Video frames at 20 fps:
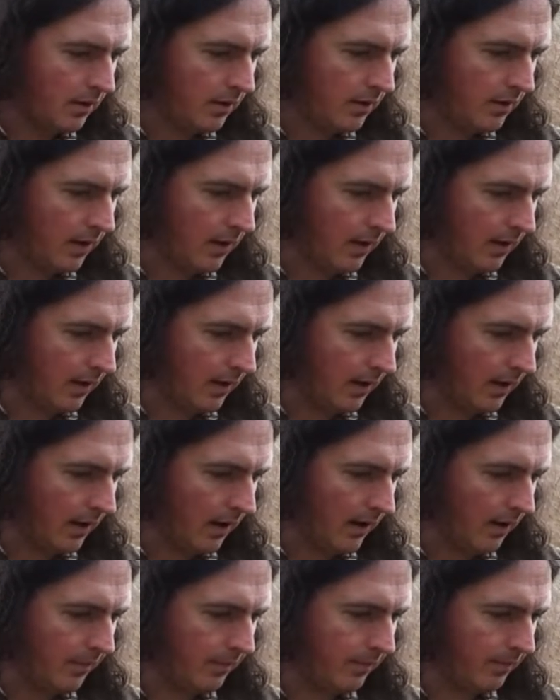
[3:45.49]
the
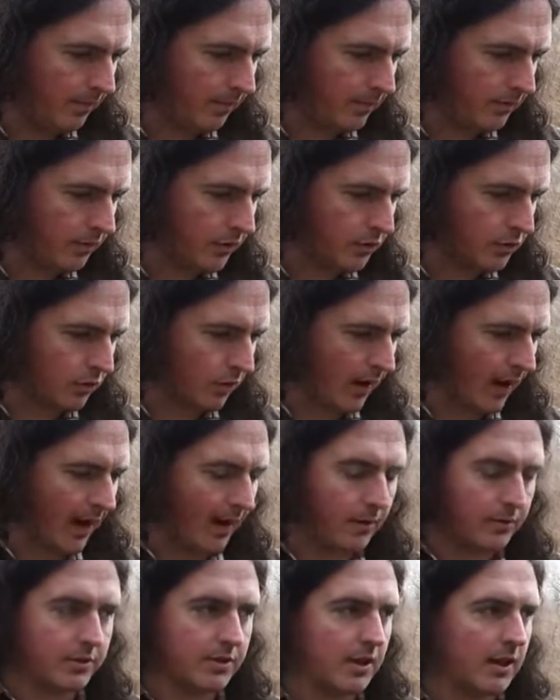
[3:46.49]
sort of
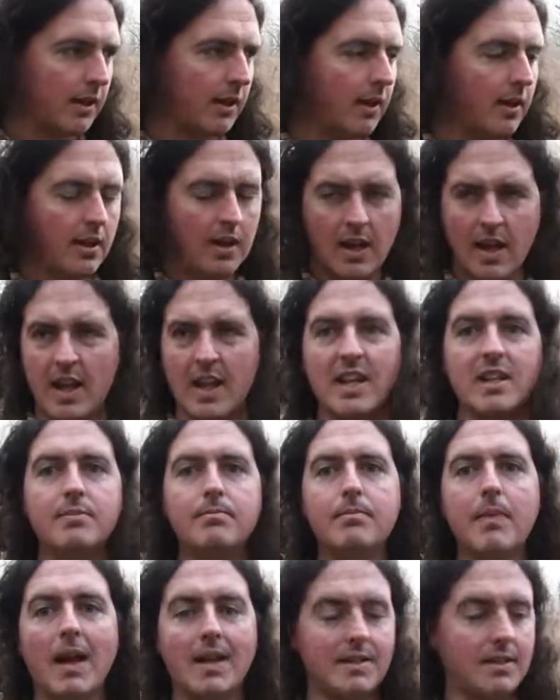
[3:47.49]
housing is
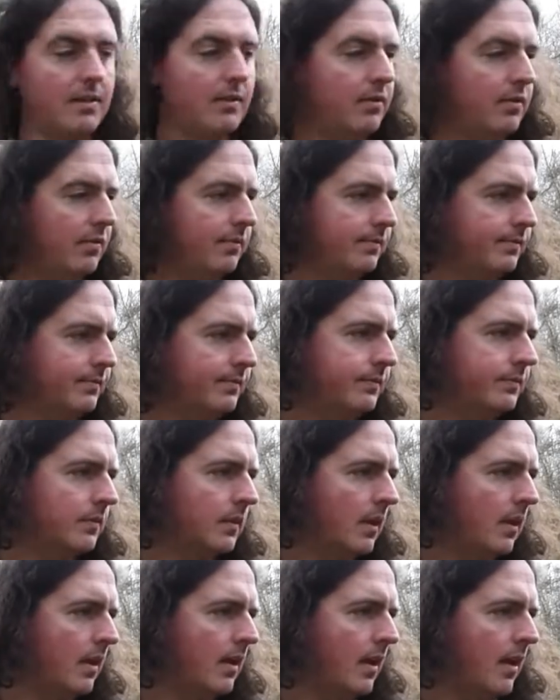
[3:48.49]
massive,
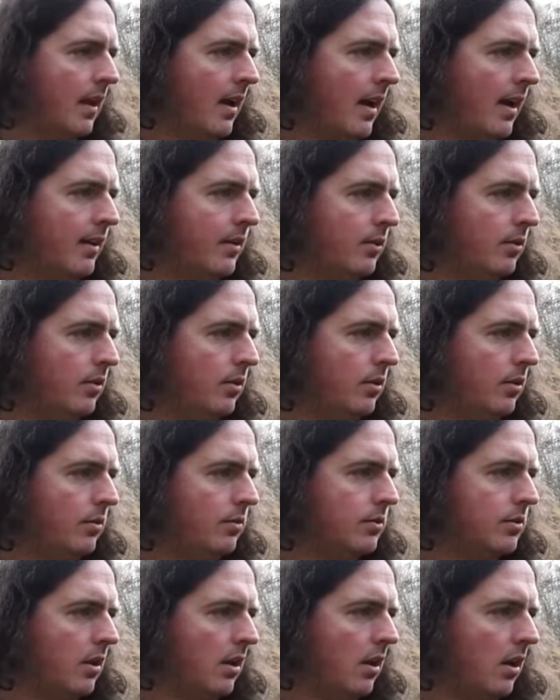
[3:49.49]
and you
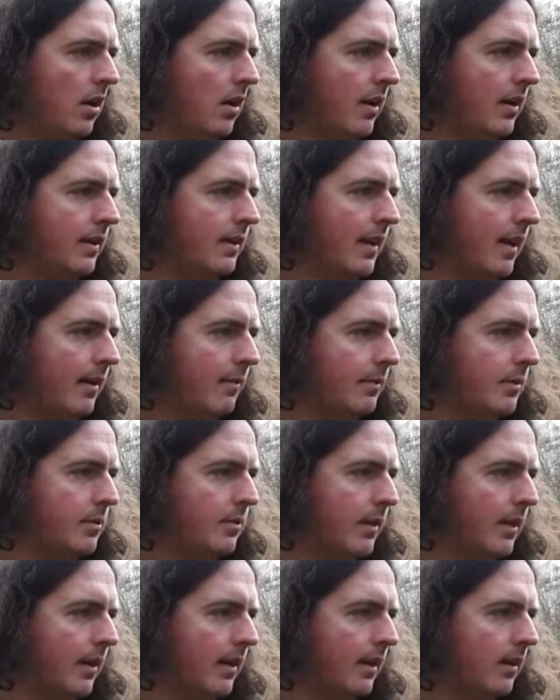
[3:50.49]
lose the line down
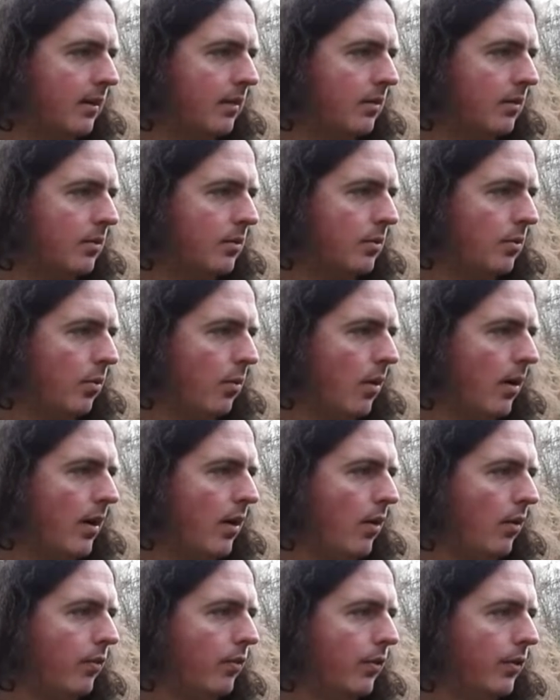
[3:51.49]
between it quite
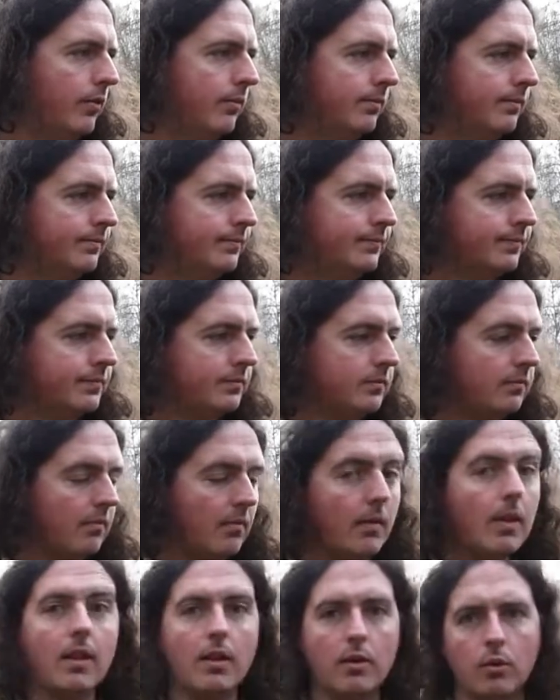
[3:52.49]
often
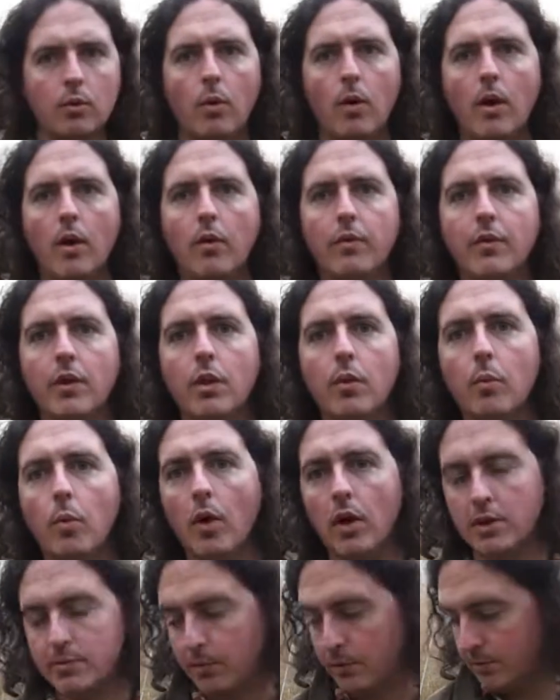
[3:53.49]
at the
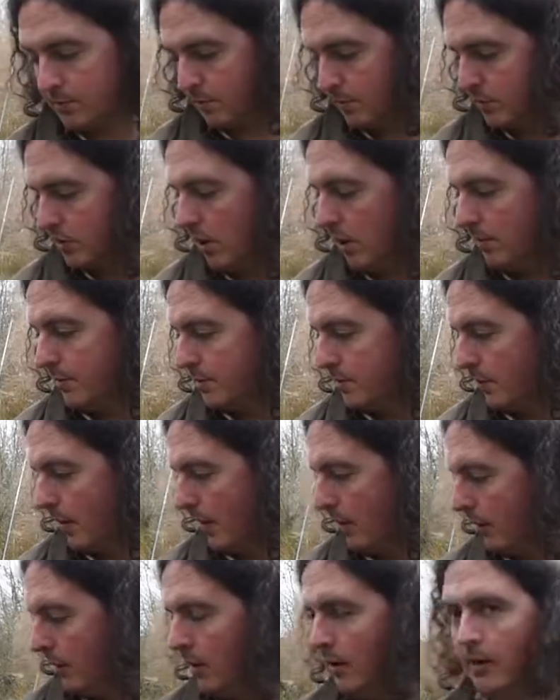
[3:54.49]
worst possible time as
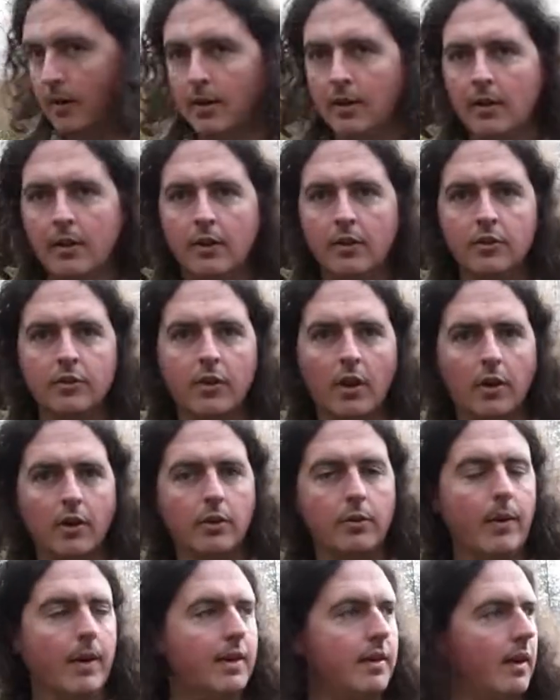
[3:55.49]
well. So
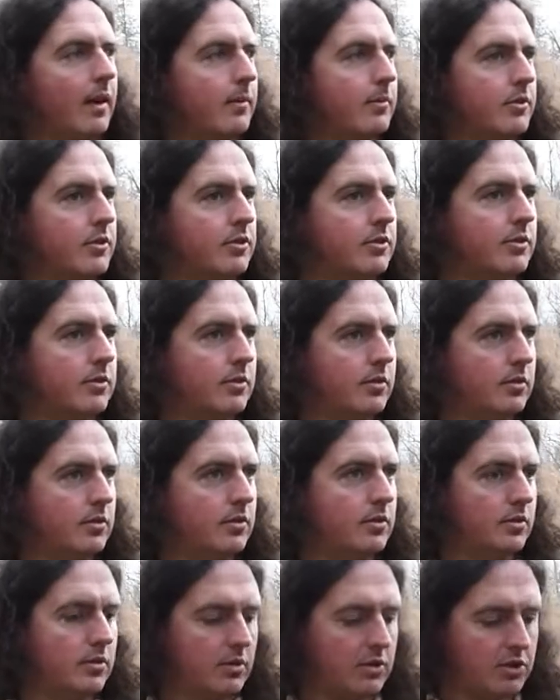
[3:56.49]
you end up just
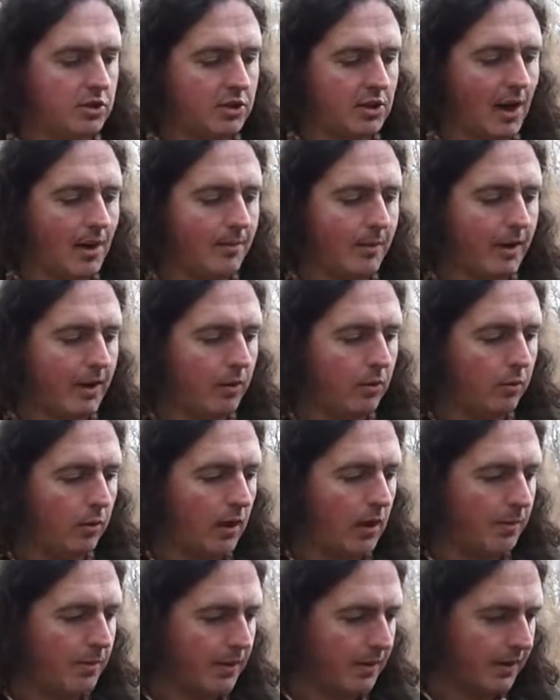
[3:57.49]
jamming it all
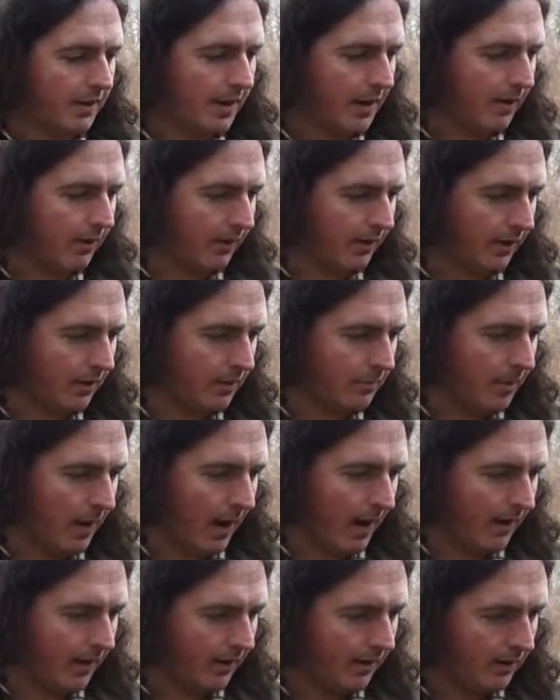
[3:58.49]
up in the gearing at the
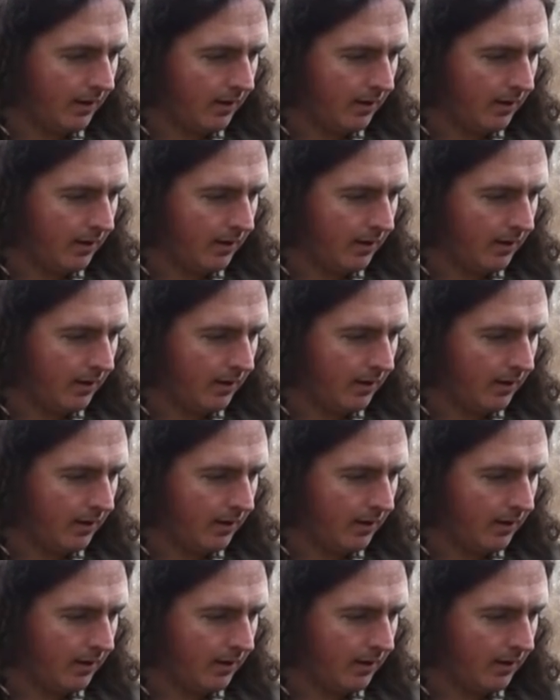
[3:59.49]
back,